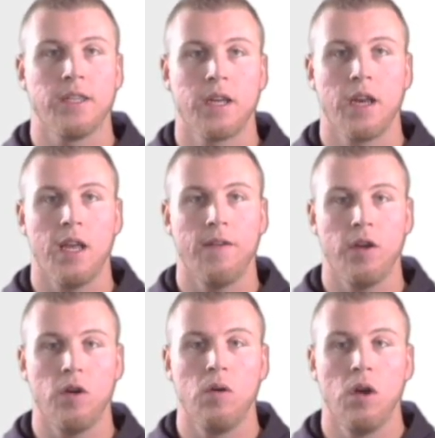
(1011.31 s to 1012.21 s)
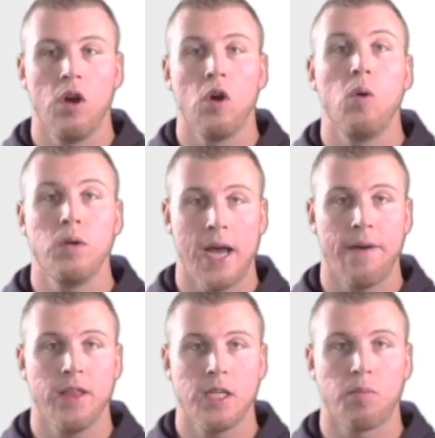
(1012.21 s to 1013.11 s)
It's going to give you who's
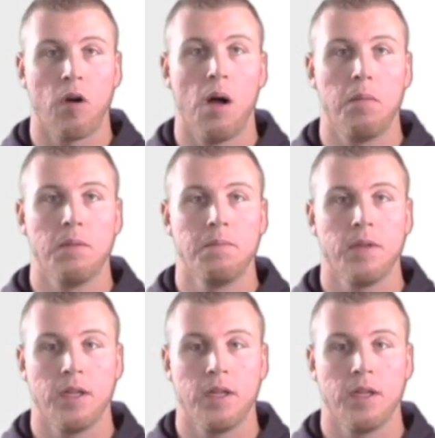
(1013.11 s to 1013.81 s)
having this problem.